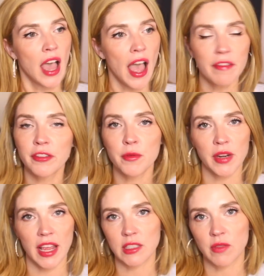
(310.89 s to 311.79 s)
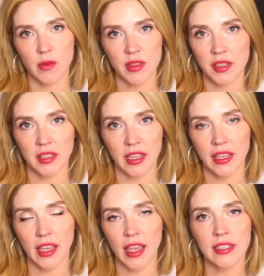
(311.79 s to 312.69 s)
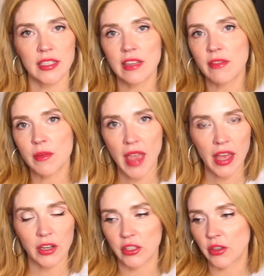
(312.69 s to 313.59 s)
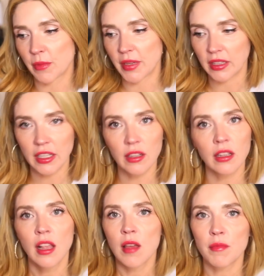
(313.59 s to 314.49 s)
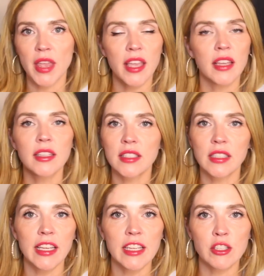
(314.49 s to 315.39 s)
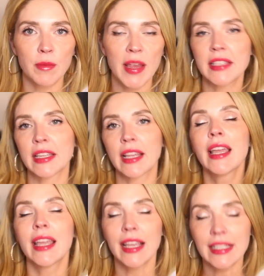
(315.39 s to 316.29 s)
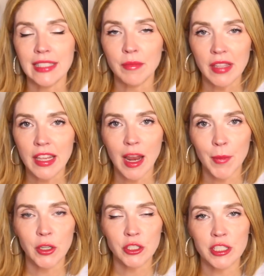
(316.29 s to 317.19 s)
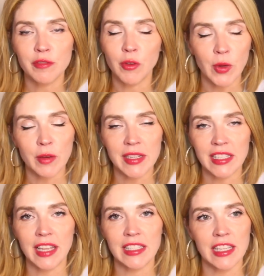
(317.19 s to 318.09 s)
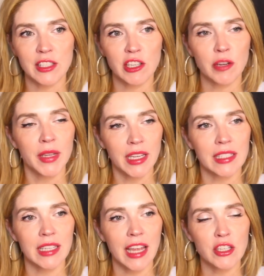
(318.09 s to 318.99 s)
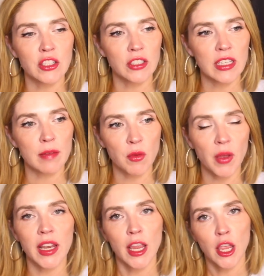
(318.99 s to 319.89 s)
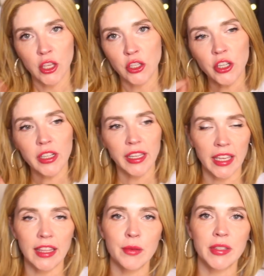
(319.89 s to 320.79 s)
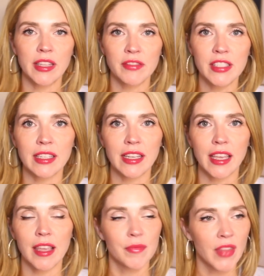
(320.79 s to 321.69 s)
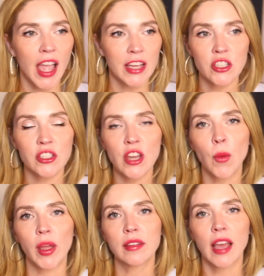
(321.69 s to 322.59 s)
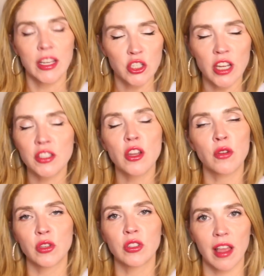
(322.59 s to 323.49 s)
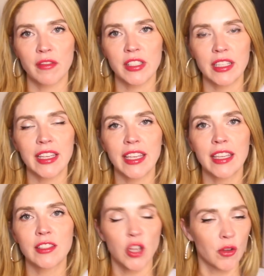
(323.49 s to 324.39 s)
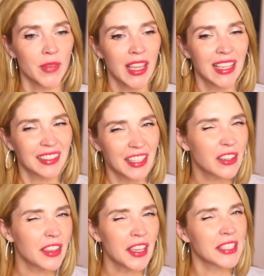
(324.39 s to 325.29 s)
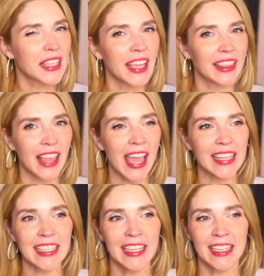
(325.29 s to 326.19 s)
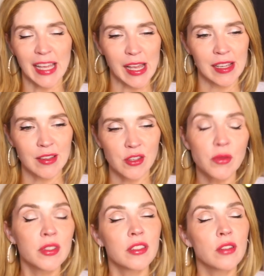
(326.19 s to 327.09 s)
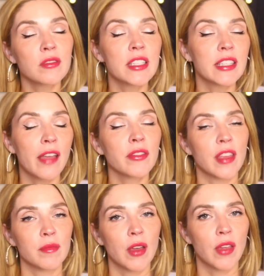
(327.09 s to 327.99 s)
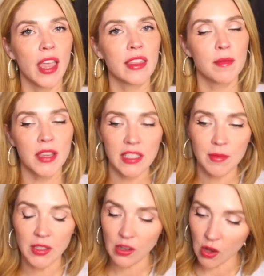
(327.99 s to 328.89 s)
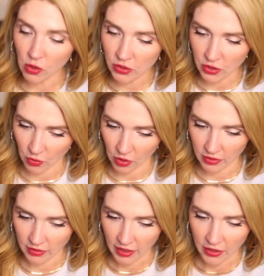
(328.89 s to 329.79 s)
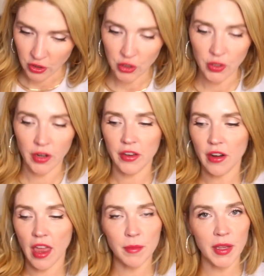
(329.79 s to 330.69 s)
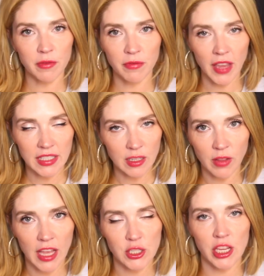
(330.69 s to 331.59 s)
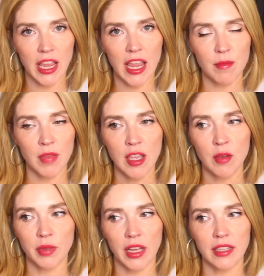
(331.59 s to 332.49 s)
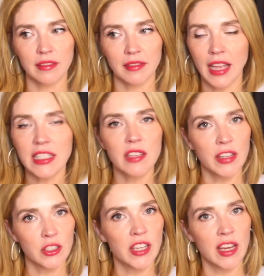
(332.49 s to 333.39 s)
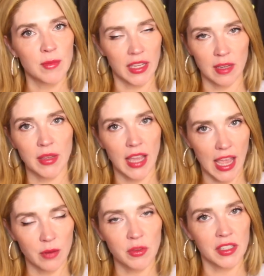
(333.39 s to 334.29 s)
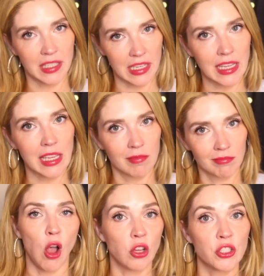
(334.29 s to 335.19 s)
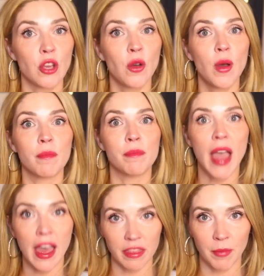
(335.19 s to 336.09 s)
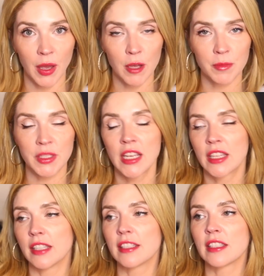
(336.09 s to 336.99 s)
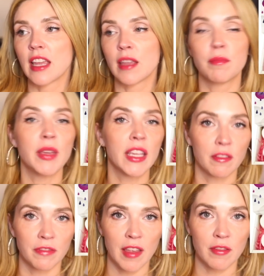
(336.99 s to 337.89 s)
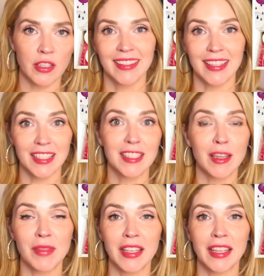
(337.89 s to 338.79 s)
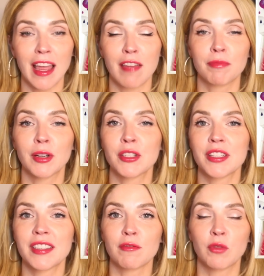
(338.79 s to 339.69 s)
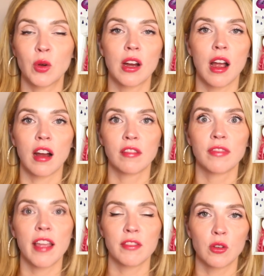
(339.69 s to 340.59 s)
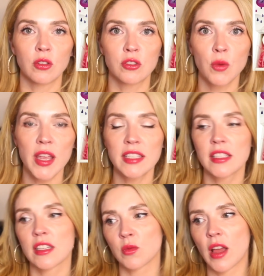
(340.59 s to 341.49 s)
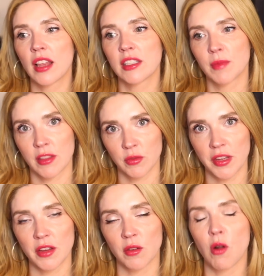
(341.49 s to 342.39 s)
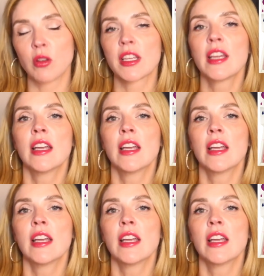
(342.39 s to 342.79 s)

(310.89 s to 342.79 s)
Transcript: Everyone has fun with a slinky. It doesn't even matter. You could be little, big. Slinkies are amazing. It's something that I purchased for one of my sons this year because I just looked at him and went, you're a kid that would love a slinky. I just know it. I just know you'll love a slinky. So little things like that, uh, don't don't discount them. Okay, they may seem a little old school. Sure, they're not a big fancy flashy game, but lots of entertainment can be had with a slinky. Also, bath bombs. This is a big favorite. This is something that I have purchased for our five year old twins as well as my three year old.